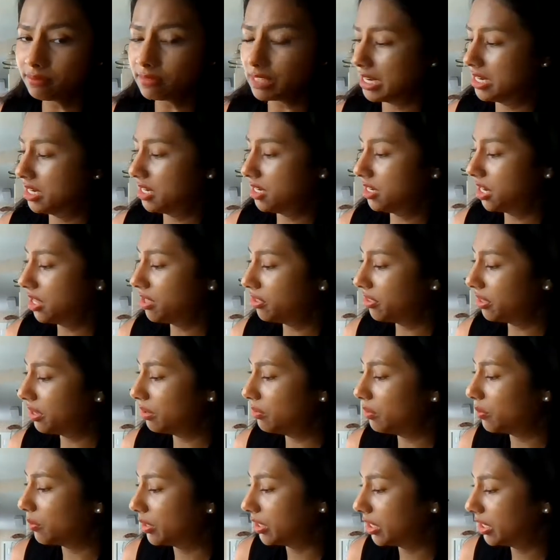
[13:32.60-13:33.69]
And another thing
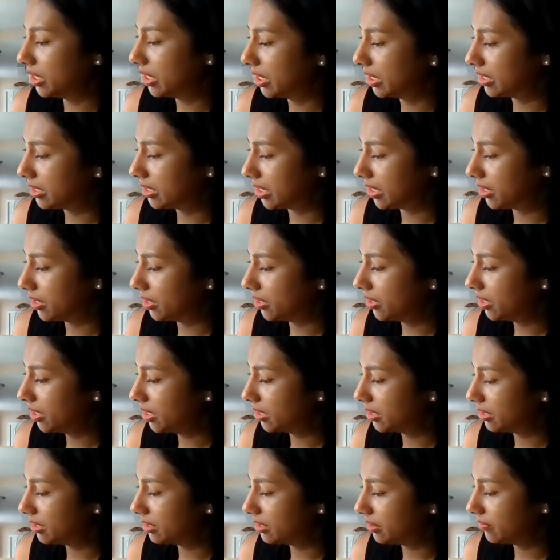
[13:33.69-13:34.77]
we want to consider
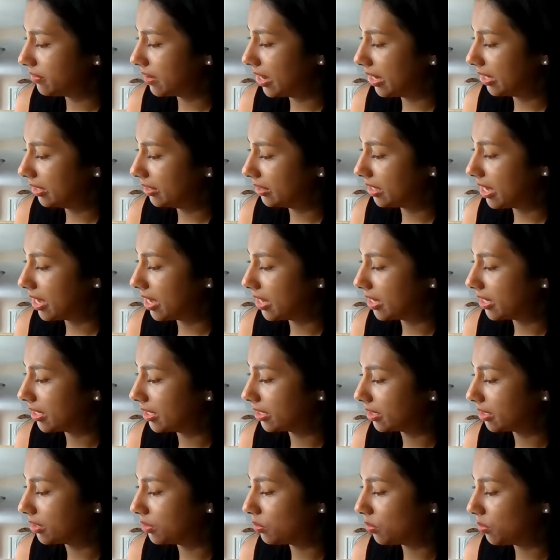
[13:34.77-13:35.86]
is the fact that
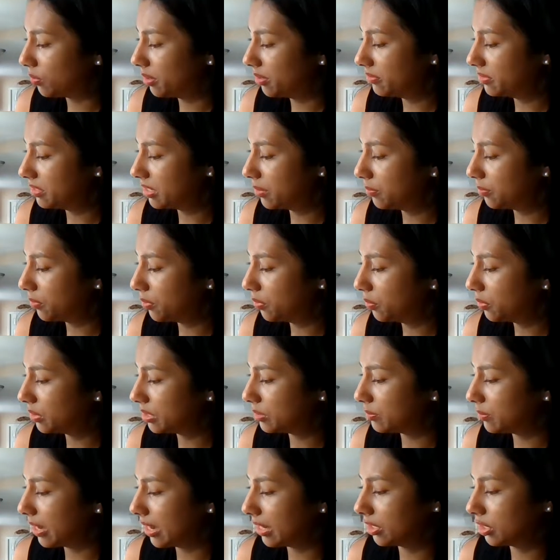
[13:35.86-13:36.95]
the normative sample was
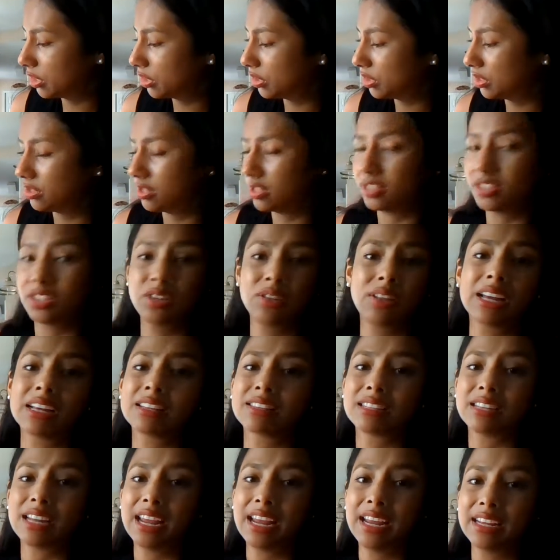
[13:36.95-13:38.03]
matched to the
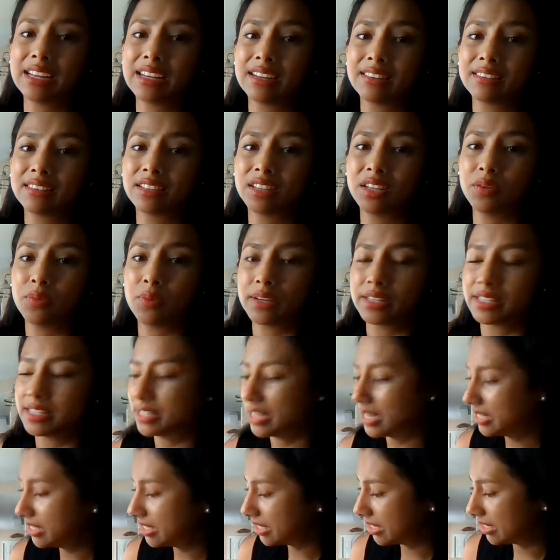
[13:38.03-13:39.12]
2008 U.S.
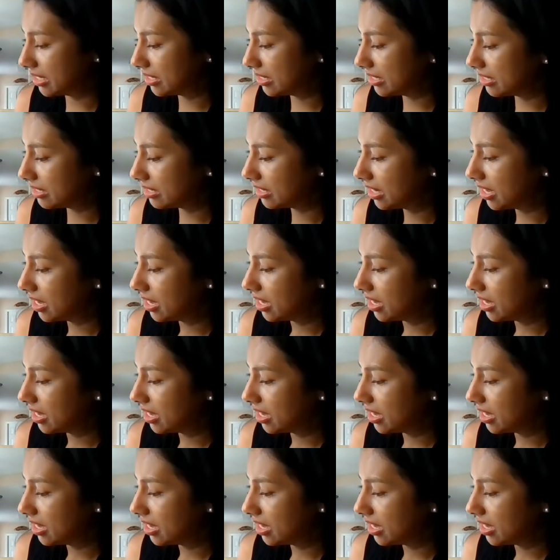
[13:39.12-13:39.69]
Census